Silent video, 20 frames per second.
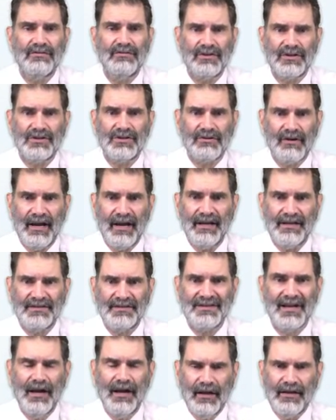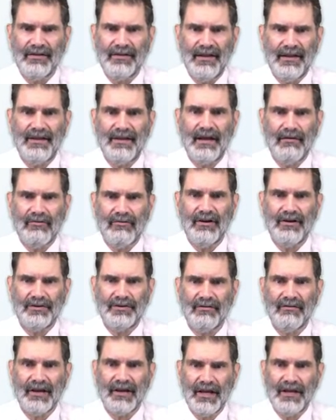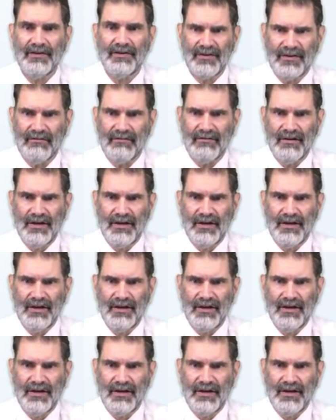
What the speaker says: the trades that they were entering into.